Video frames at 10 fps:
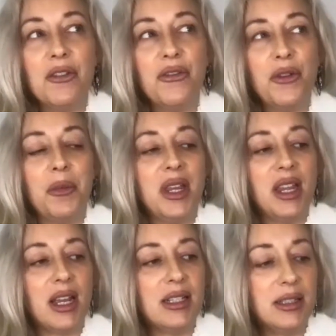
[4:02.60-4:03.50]
And for
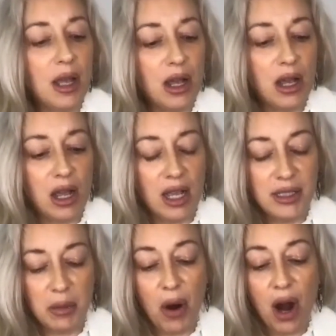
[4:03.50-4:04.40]
me, it's a,
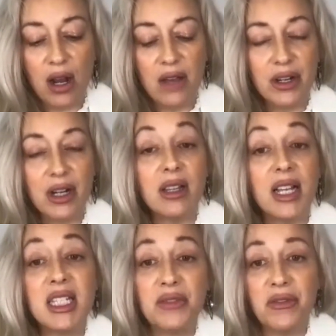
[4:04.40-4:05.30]
it's a part of a
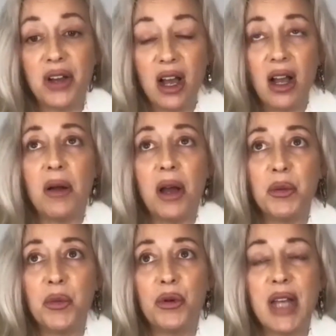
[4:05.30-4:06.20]
collective of
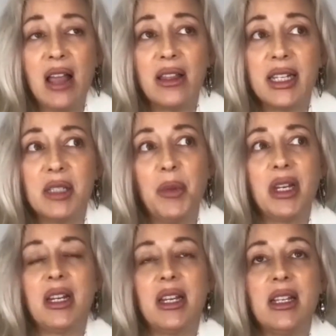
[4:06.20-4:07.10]
other modalities,
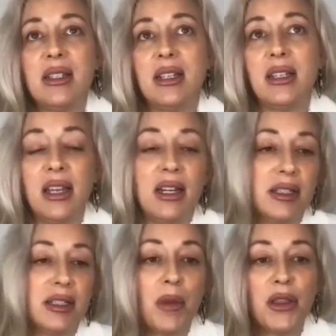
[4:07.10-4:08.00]
but it is, again,
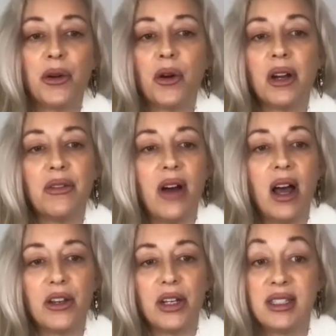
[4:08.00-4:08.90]
it's a mother or a
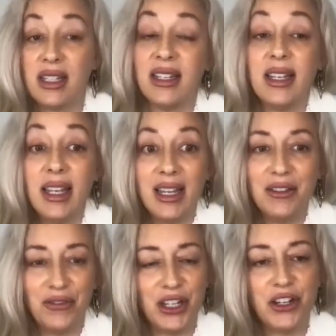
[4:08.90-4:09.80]
father. It's a
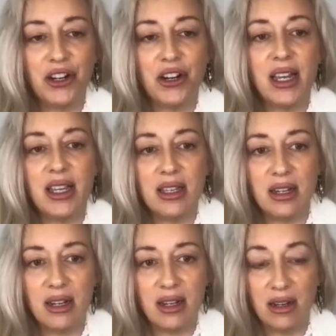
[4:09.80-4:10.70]
key figure
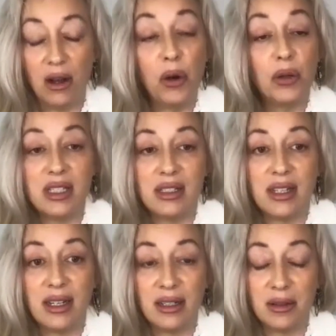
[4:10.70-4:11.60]
in
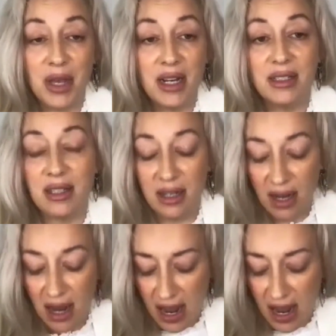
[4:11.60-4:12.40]
holistic medicine.